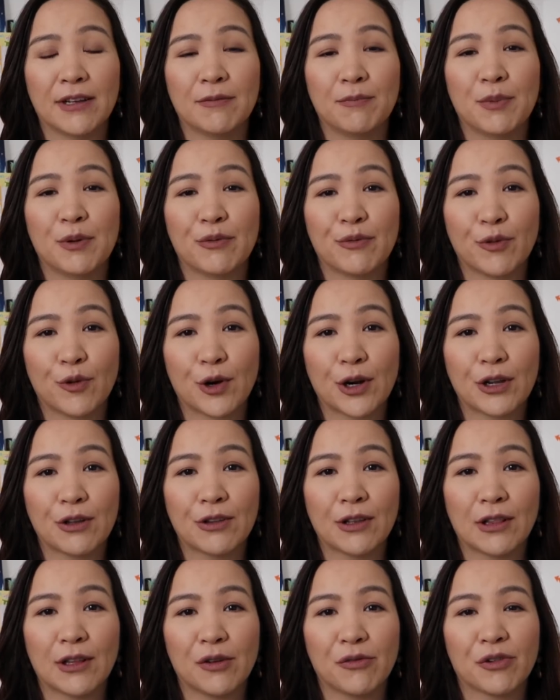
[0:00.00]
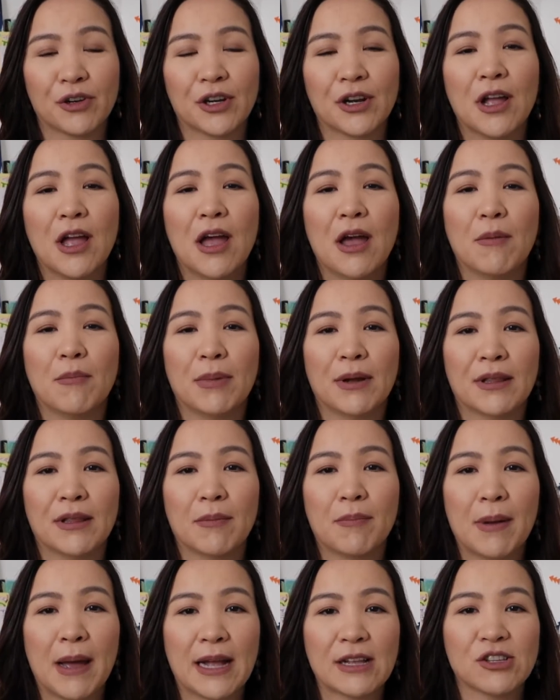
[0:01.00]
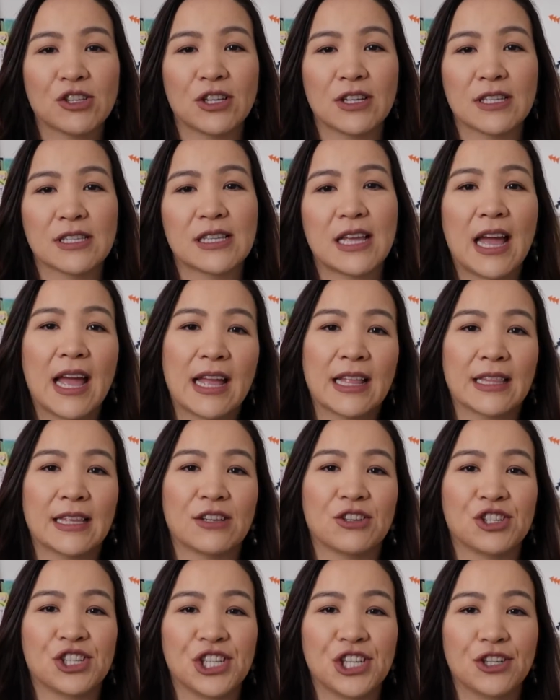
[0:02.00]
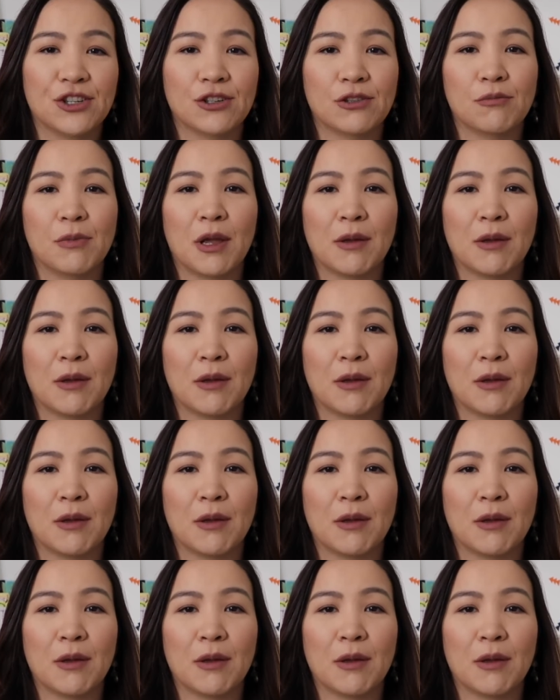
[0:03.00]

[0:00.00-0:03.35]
it before you deliver, but the patches and the shield,